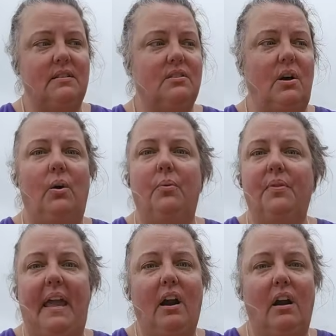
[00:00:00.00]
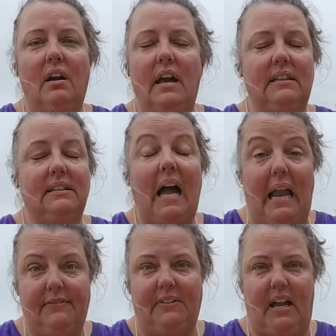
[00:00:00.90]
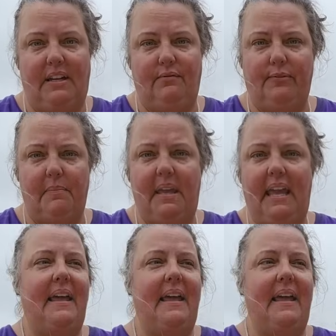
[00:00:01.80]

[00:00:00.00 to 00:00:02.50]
So they are a lifeline for me.